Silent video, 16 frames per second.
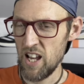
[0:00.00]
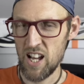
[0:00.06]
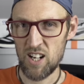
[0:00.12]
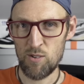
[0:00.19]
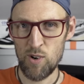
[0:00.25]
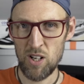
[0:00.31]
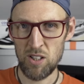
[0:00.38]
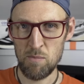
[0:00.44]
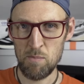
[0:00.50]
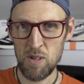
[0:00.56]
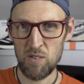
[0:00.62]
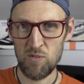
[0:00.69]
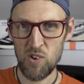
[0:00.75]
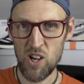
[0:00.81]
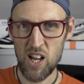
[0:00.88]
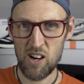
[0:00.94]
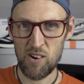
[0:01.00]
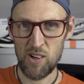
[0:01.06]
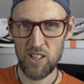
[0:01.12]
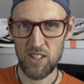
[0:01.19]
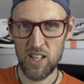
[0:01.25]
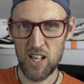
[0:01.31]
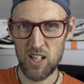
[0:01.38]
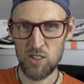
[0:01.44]
And around the midfoot
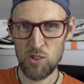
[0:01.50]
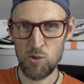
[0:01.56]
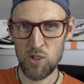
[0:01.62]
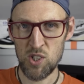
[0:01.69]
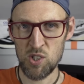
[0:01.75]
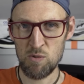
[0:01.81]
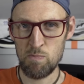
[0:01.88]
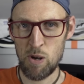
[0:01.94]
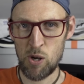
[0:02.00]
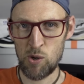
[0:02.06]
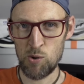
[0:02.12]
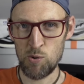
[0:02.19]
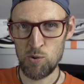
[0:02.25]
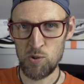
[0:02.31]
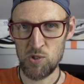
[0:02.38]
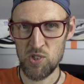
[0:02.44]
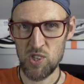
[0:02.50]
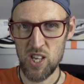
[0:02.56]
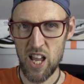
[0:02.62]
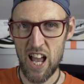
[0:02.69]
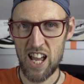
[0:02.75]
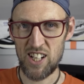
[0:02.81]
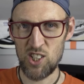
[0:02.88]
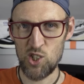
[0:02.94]
area there to expose
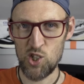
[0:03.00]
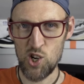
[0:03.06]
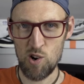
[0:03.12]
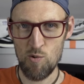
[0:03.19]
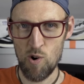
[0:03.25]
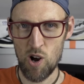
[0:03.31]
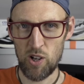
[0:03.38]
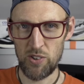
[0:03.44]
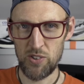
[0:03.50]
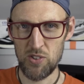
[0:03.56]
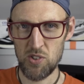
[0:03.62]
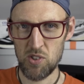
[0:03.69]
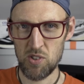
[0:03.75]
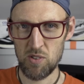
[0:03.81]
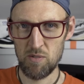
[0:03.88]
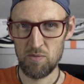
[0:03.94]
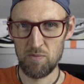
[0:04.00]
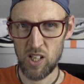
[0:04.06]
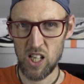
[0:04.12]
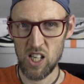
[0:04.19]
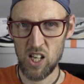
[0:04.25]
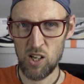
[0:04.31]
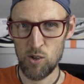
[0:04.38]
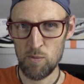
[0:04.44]
the energy rods.
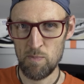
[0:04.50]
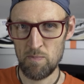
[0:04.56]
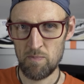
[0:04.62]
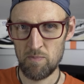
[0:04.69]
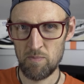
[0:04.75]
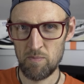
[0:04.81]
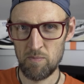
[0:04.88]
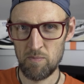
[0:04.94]
Can you hear them?